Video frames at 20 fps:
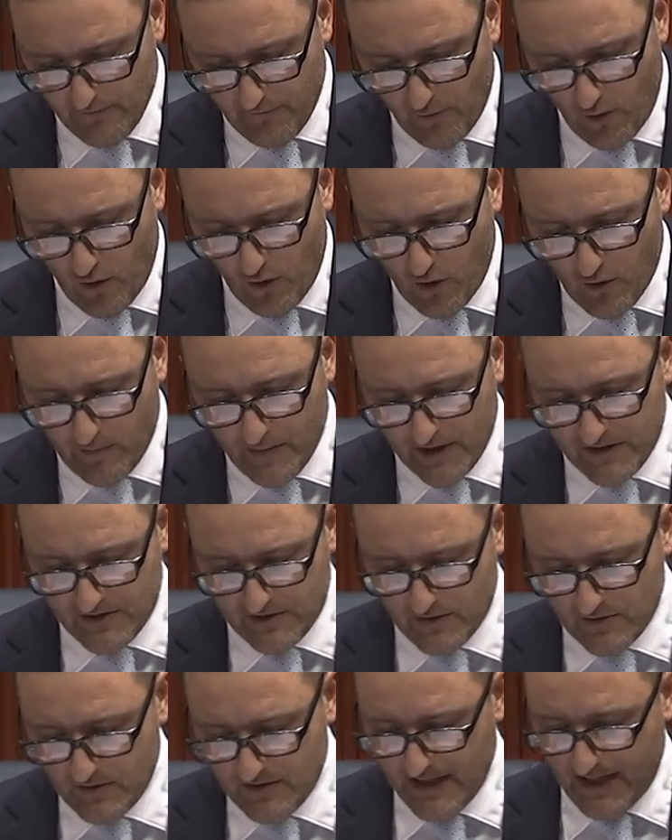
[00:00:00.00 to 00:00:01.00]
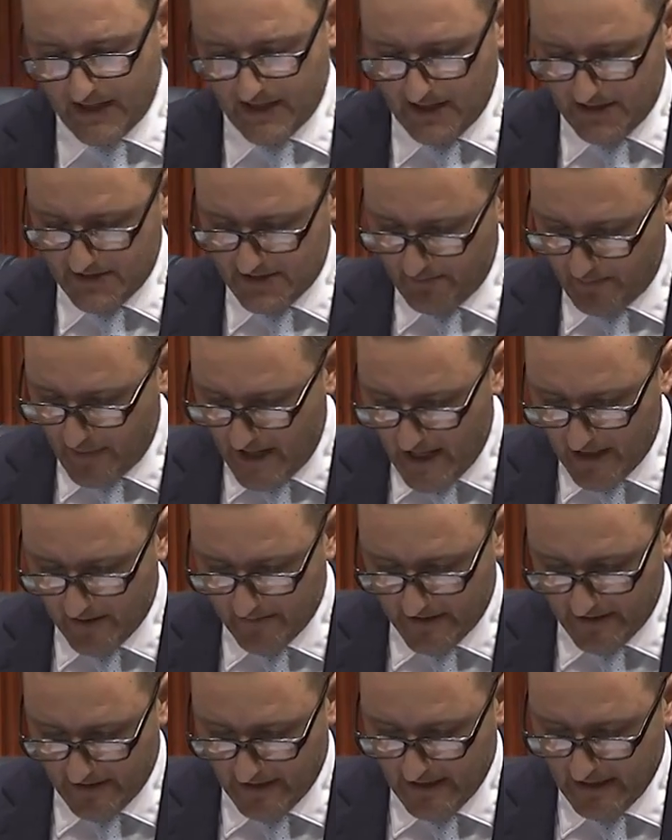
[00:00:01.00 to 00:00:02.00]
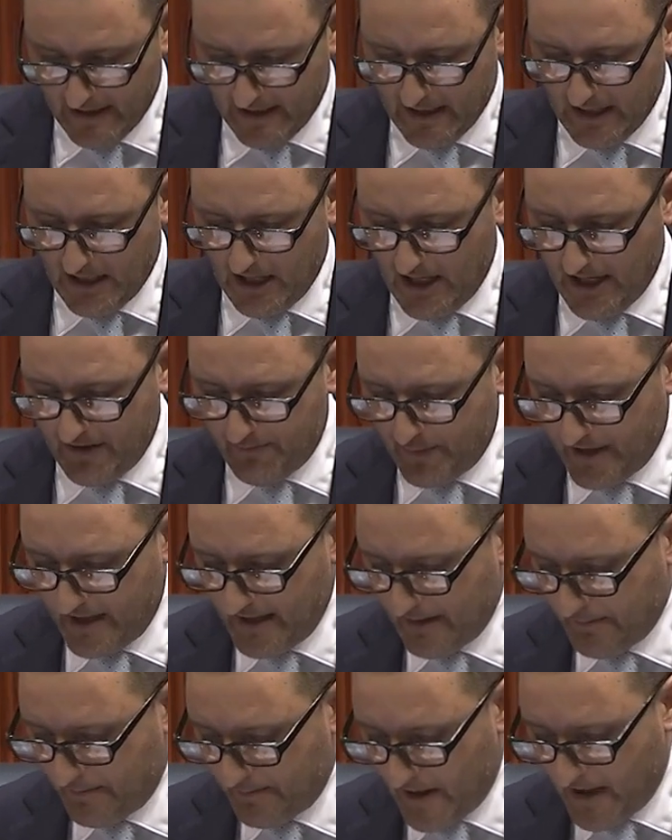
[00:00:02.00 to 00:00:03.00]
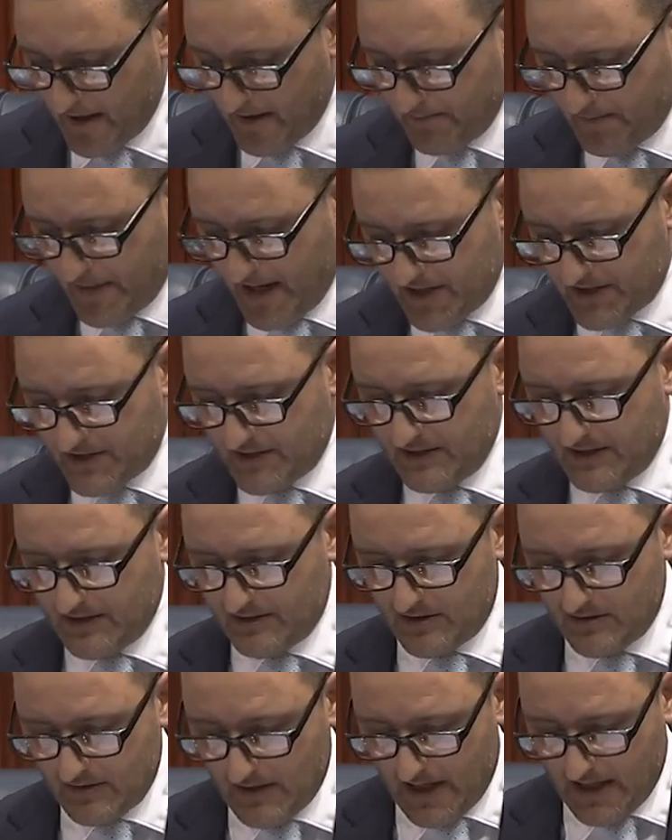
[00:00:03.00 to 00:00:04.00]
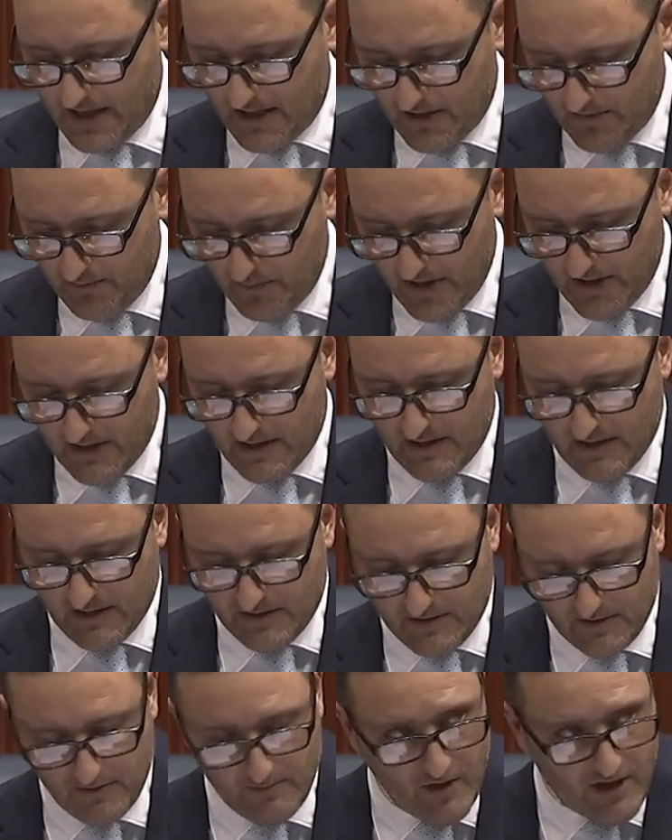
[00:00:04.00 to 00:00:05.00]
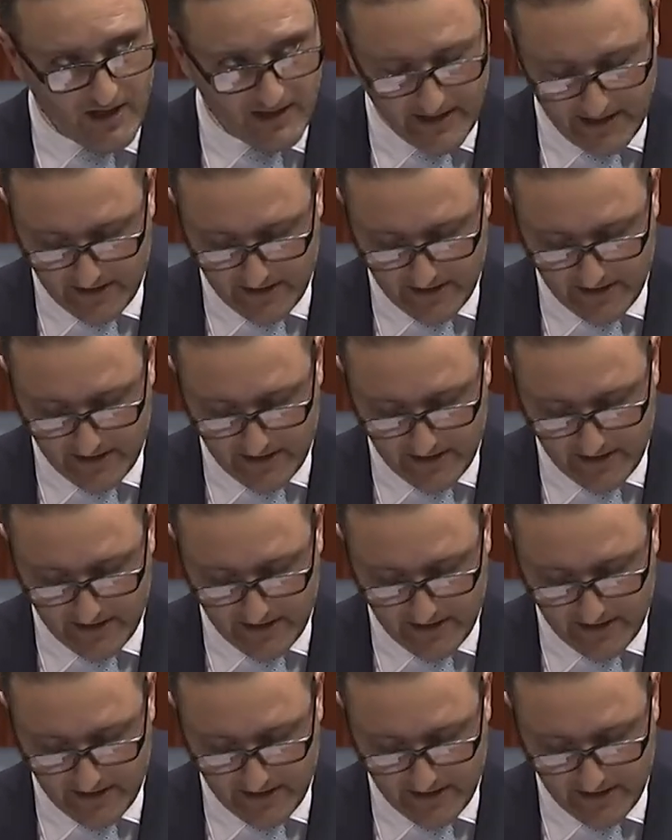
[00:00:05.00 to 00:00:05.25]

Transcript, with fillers: For almost two decades in Parliament, I have been uh, passionate and committed to my